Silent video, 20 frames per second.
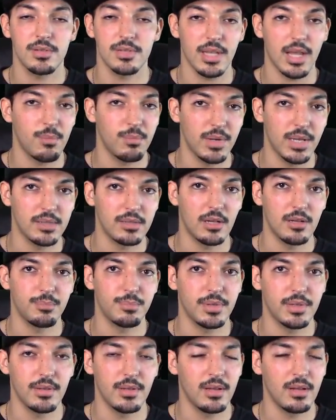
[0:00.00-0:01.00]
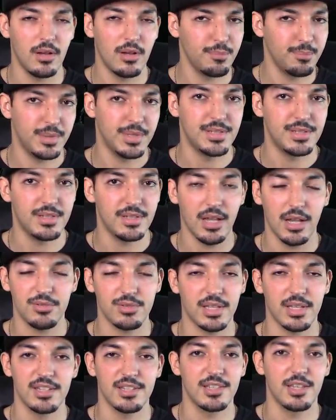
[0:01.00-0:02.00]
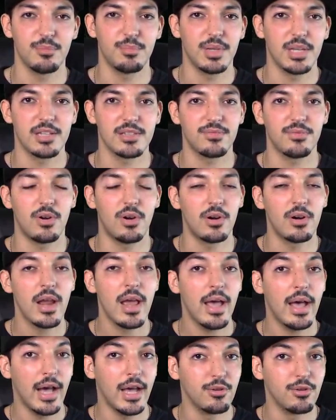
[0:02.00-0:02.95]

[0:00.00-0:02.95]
because I played on PC, I was gonna say PS4.